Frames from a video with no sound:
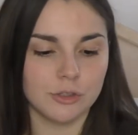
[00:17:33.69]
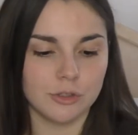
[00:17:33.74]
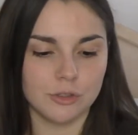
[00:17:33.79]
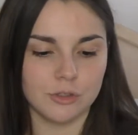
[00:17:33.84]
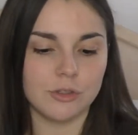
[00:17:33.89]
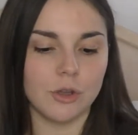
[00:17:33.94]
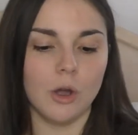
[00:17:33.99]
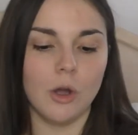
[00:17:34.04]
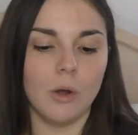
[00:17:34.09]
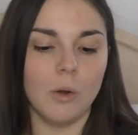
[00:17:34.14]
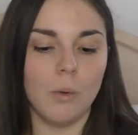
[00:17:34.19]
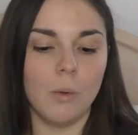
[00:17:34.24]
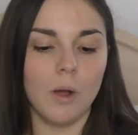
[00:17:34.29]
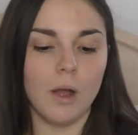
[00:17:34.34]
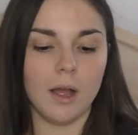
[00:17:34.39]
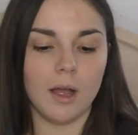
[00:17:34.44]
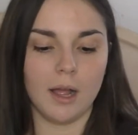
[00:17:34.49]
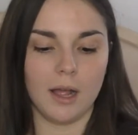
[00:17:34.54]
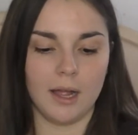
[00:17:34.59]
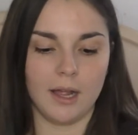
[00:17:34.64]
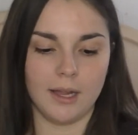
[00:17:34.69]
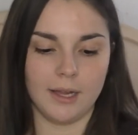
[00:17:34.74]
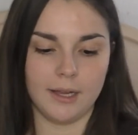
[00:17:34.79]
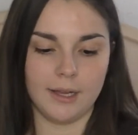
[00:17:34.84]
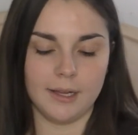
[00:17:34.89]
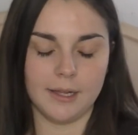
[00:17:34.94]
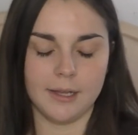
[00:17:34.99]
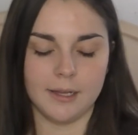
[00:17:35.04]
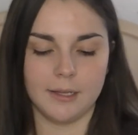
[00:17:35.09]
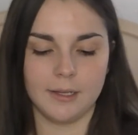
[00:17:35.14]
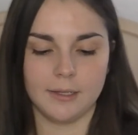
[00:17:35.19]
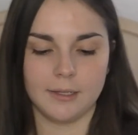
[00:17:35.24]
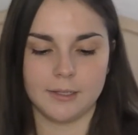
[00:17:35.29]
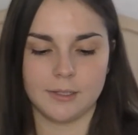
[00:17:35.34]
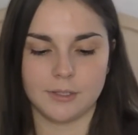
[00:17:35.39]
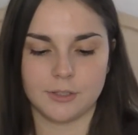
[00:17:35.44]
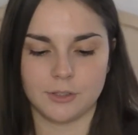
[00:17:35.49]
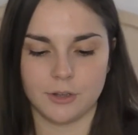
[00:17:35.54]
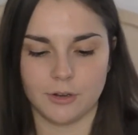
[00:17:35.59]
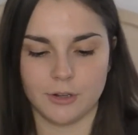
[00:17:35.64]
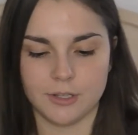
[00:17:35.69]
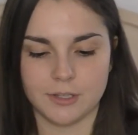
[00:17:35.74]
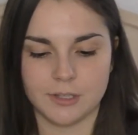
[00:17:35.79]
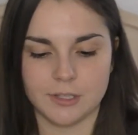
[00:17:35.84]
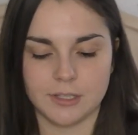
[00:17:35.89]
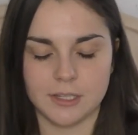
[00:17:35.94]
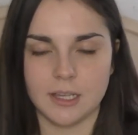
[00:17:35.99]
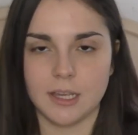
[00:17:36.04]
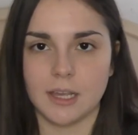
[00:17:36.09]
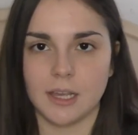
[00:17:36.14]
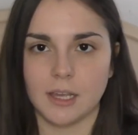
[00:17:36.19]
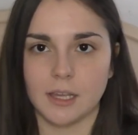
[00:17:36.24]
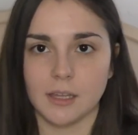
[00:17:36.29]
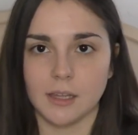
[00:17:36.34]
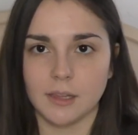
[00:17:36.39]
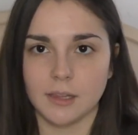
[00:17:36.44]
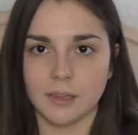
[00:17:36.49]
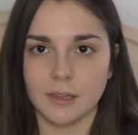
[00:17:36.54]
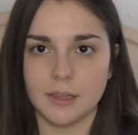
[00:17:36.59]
So I started seeing